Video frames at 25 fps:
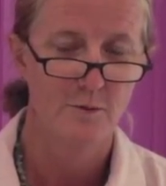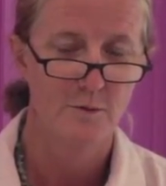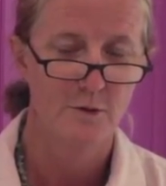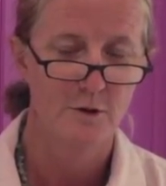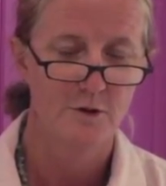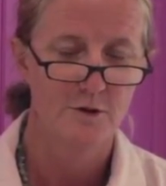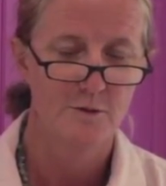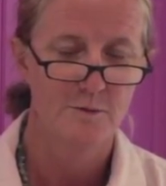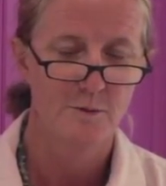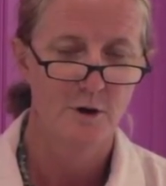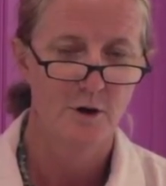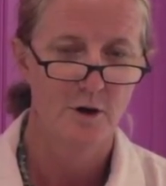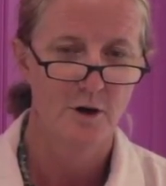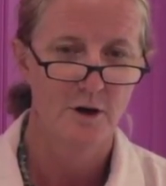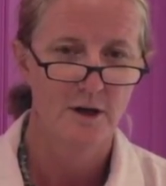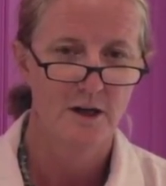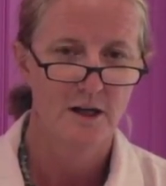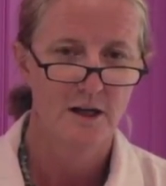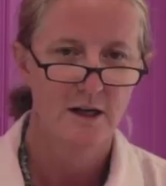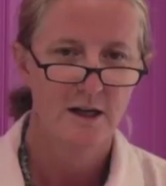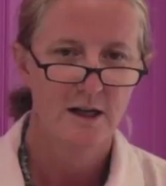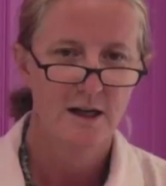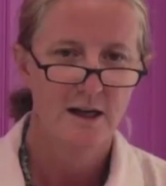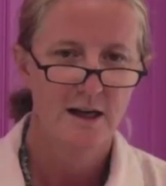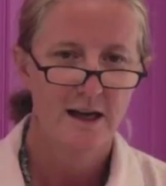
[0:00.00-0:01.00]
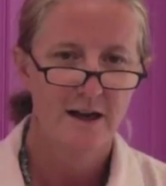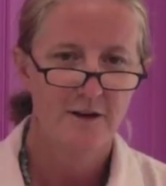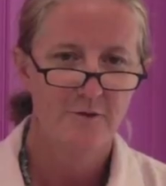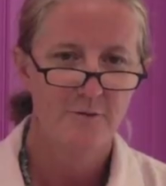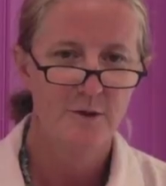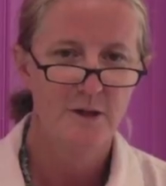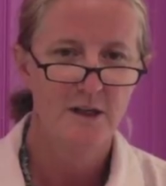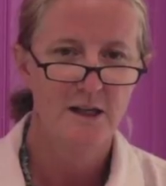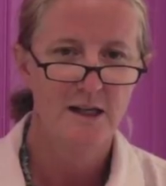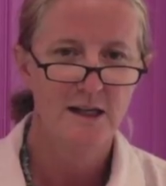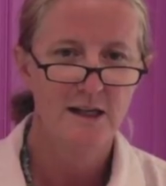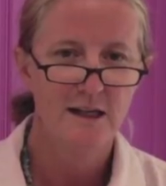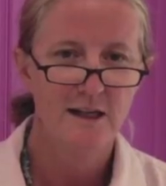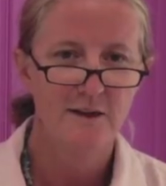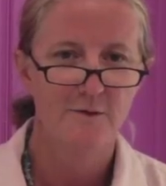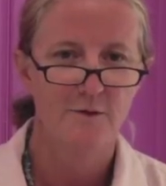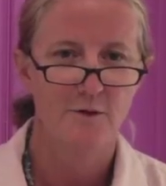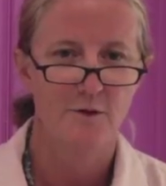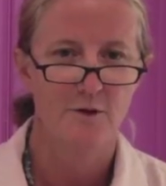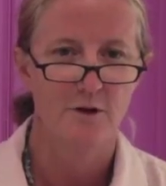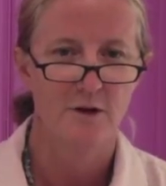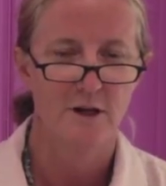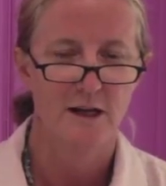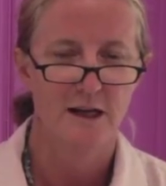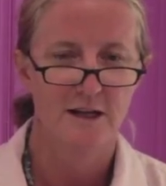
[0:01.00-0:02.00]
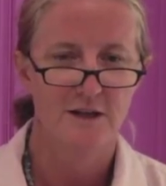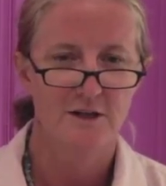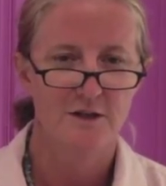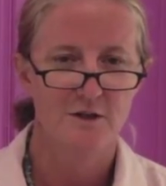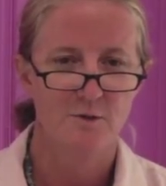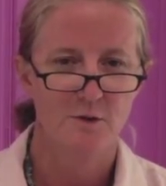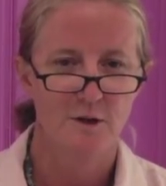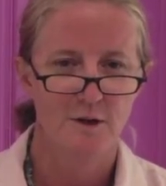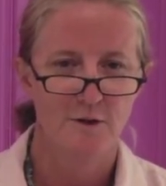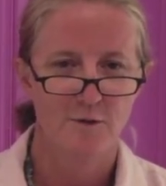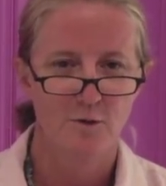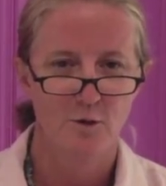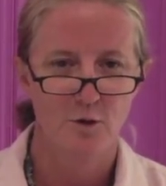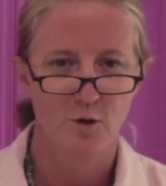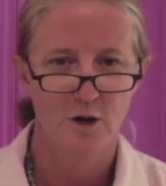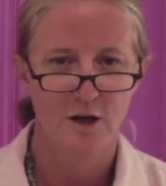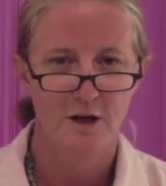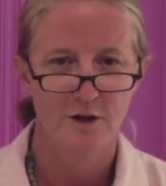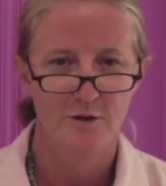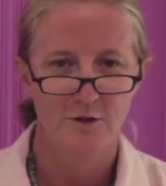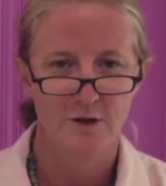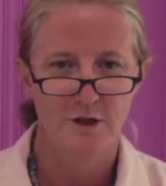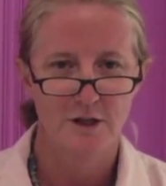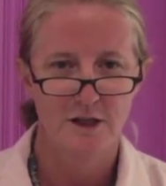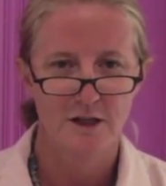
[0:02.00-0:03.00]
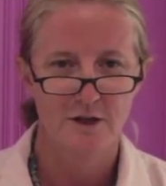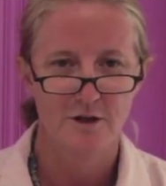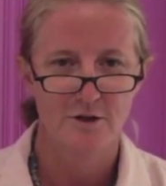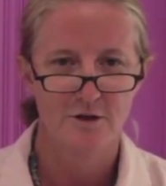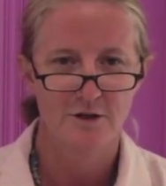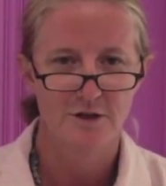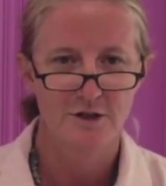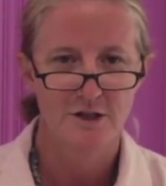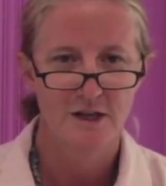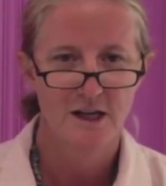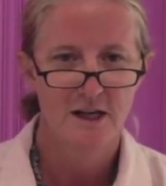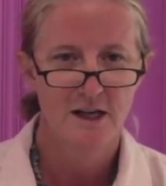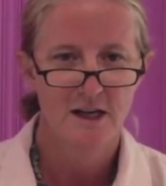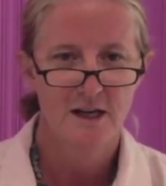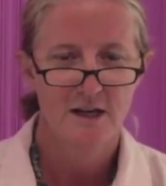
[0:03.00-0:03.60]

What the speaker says: most part, have been eating for the last 2,400 years.